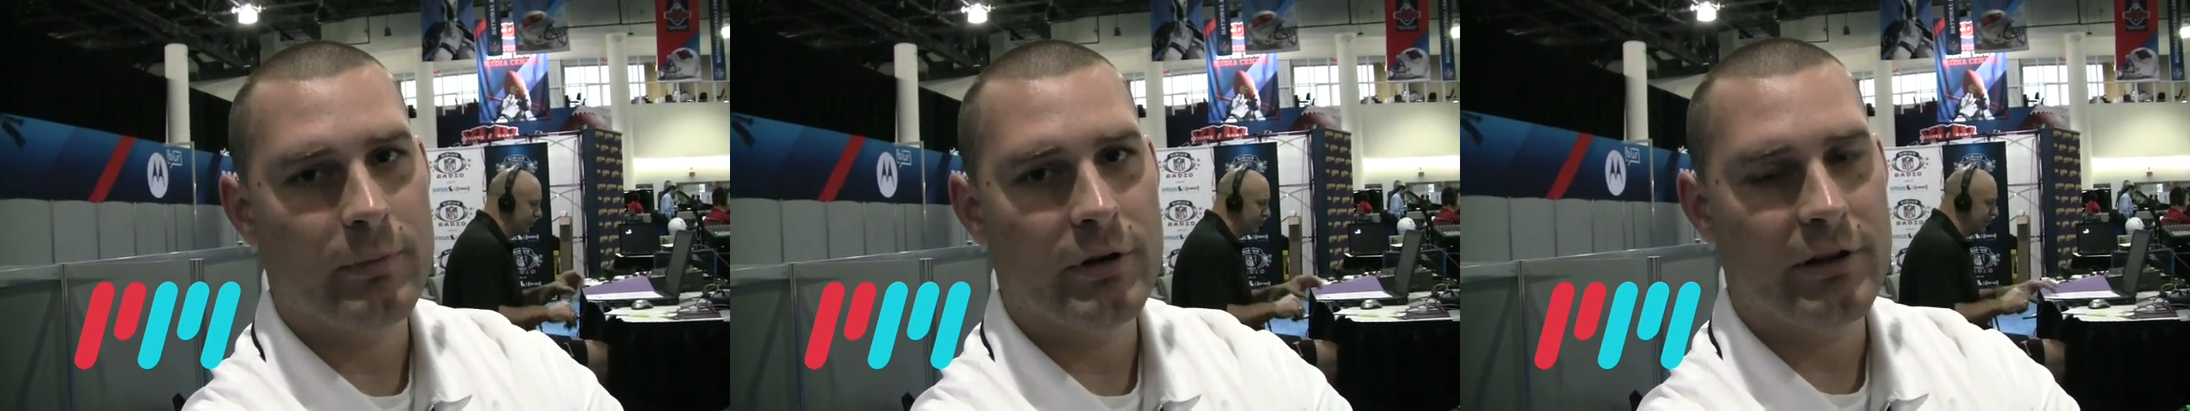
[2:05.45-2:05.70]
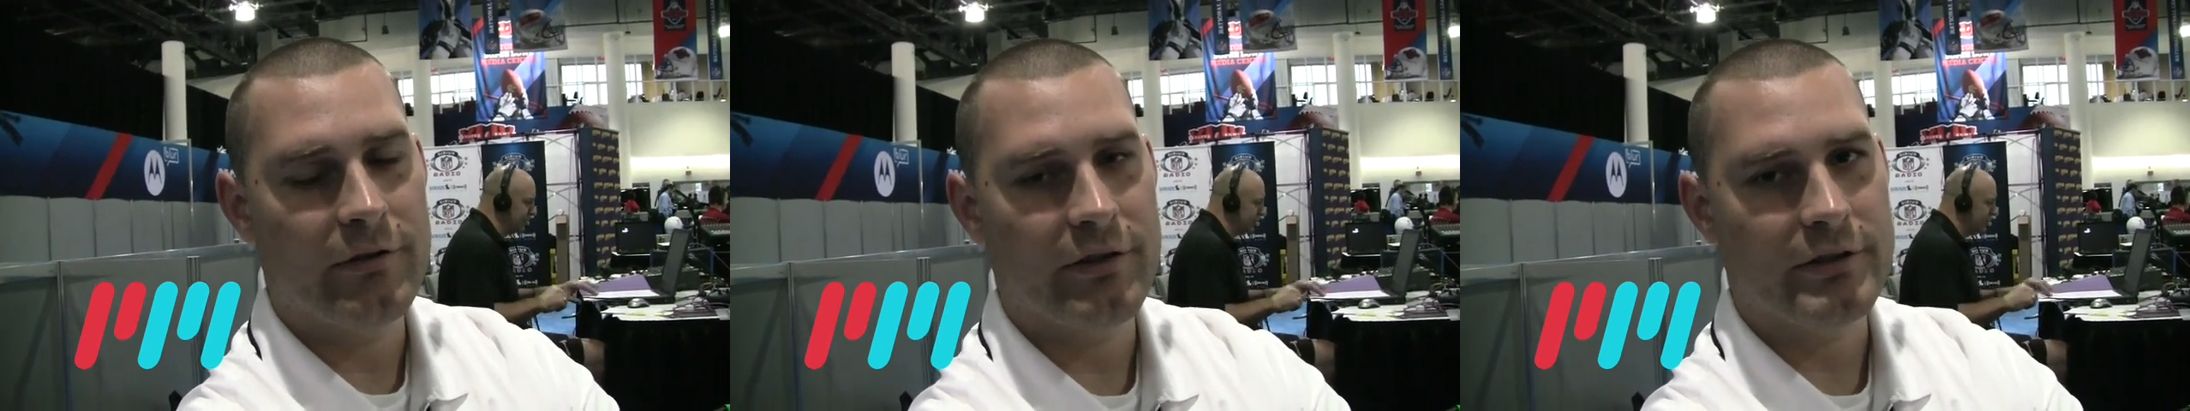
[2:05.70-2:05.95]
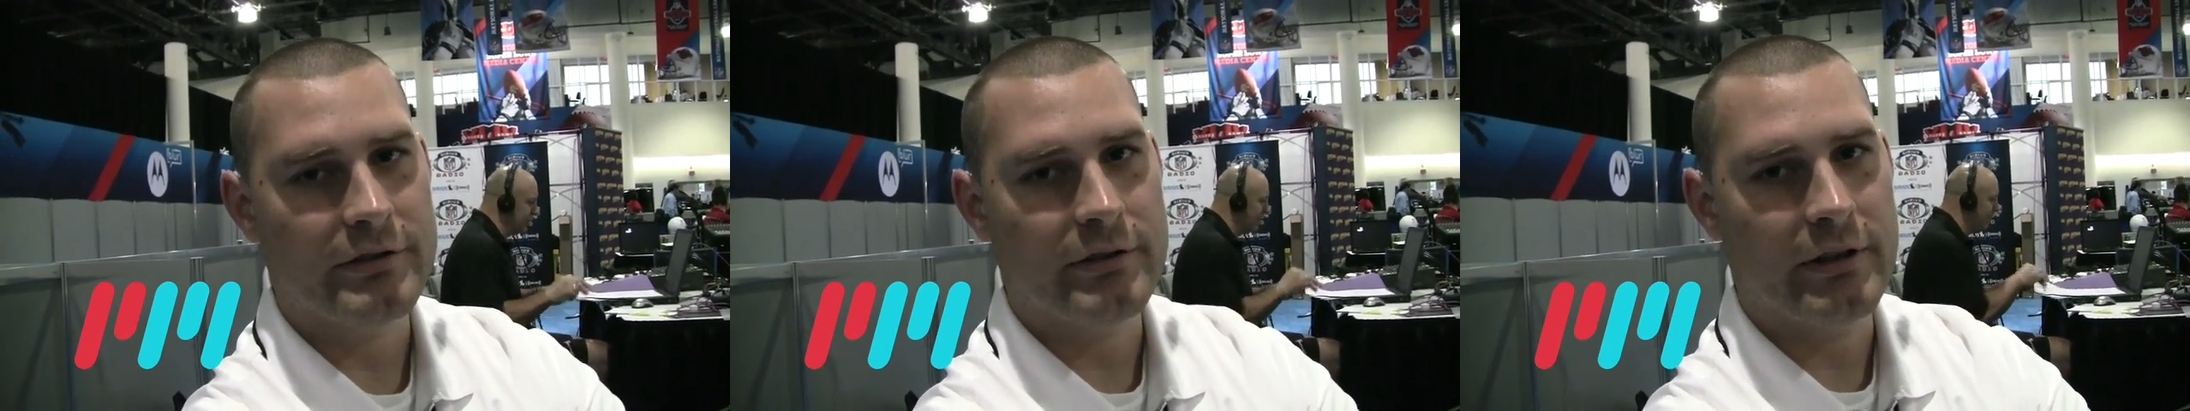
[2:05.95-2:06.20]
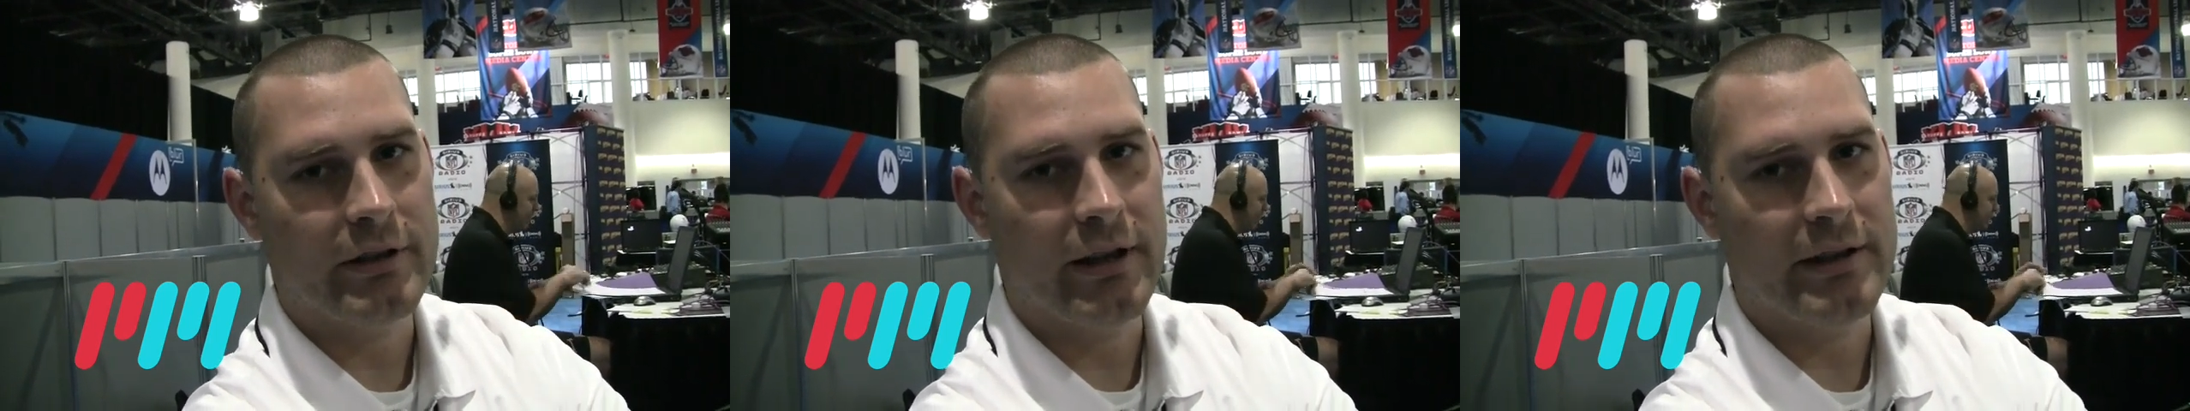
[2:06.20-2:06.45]
pretty
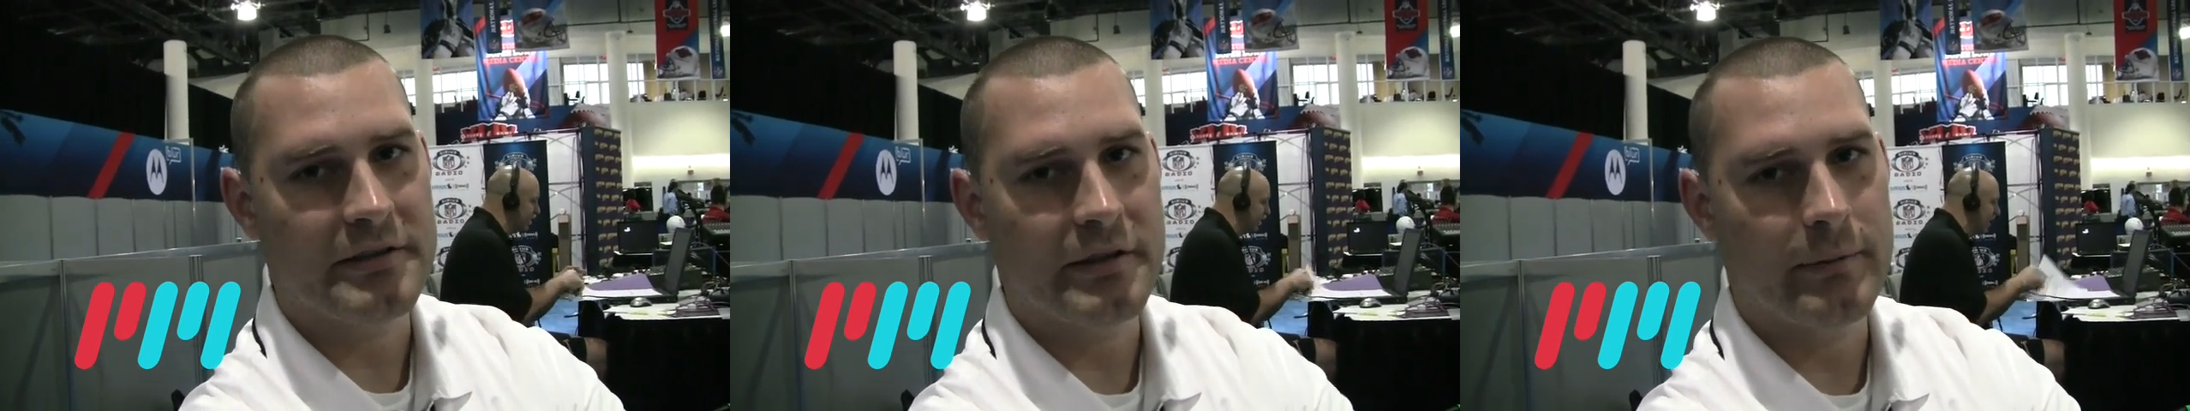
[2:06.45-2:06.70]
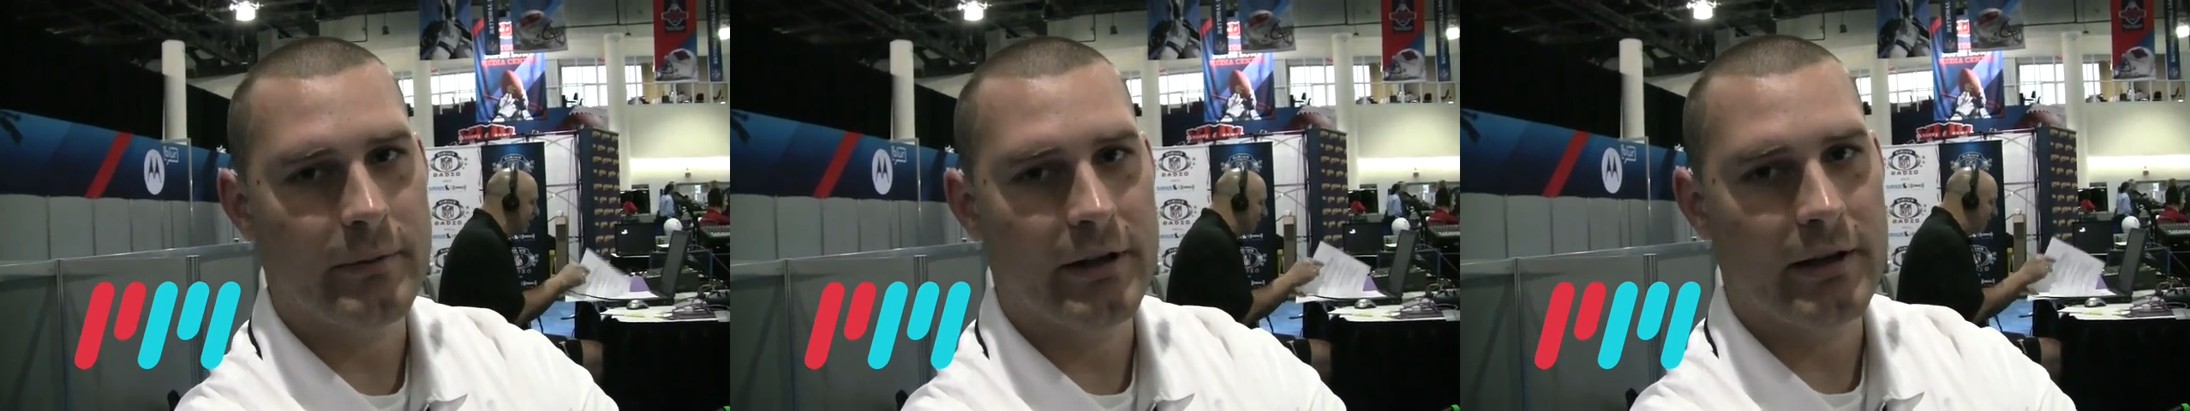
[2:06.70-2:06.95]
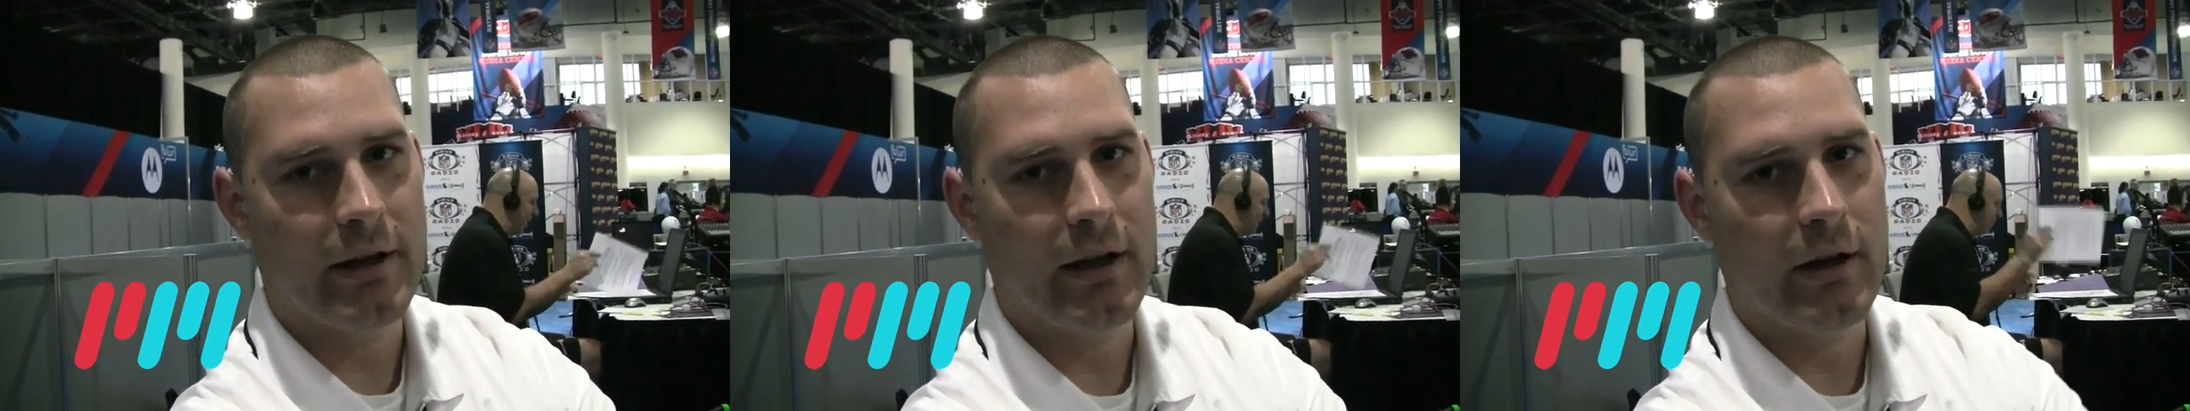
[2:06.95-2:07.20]
efficiently against them, and